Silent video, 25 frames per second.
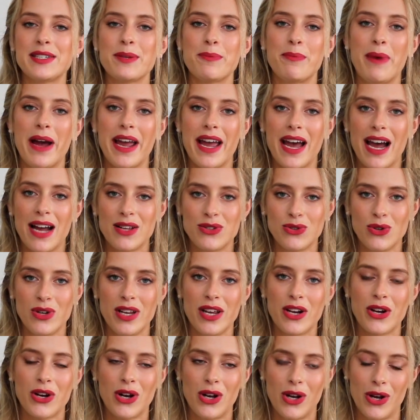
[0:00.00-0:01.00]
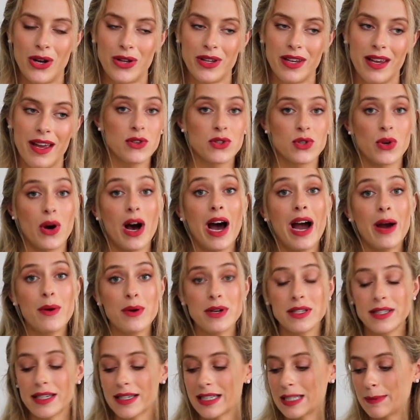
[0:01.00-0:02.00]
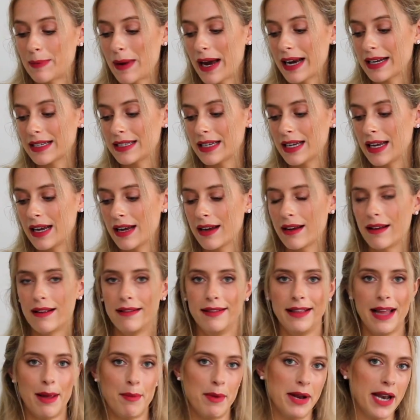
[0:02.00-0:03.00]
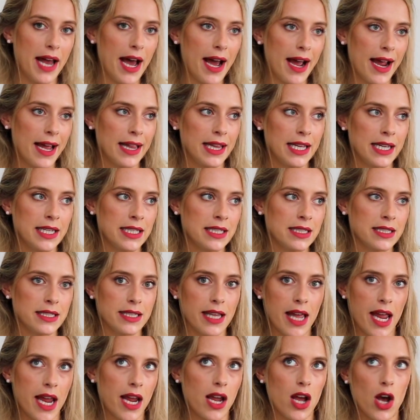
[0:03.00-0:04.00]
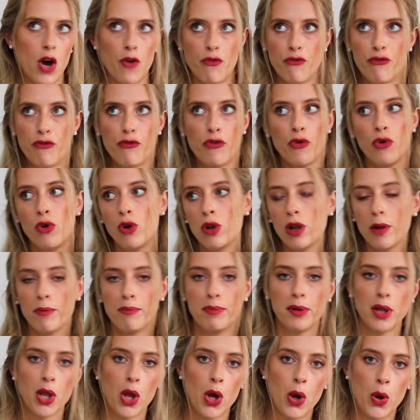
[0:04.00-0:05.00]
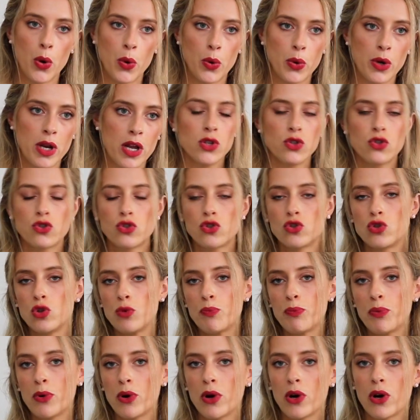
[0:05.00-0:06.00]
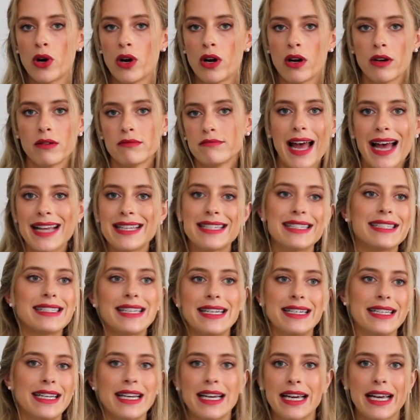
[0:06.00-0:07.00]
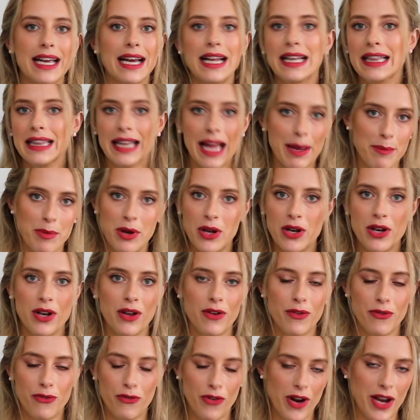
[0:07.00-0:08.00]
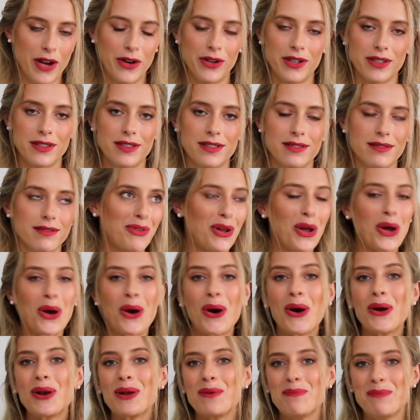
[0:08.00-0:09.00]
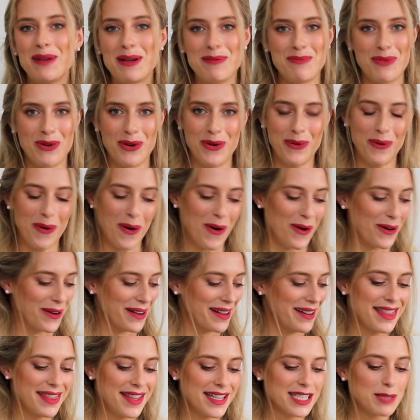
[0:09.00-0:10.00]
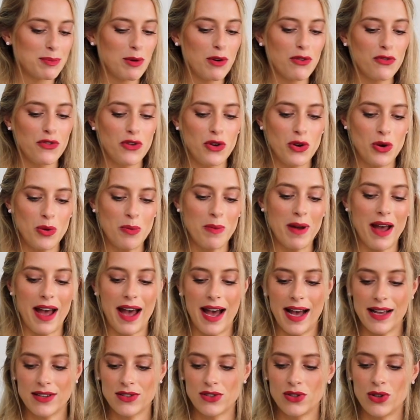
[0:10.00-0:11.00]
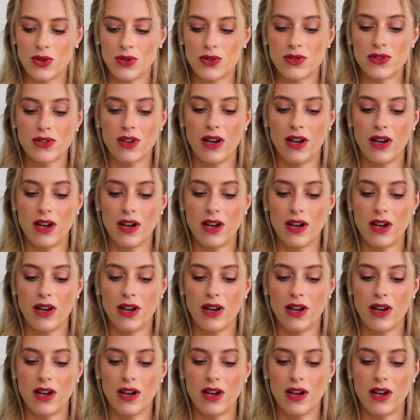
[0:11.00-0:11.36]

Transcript: by Atelier Cologne. So I was expecting Lemon Island, like a full-blown, super acidic lemon fragrance. Couldn't be more wrong. This perfume has notes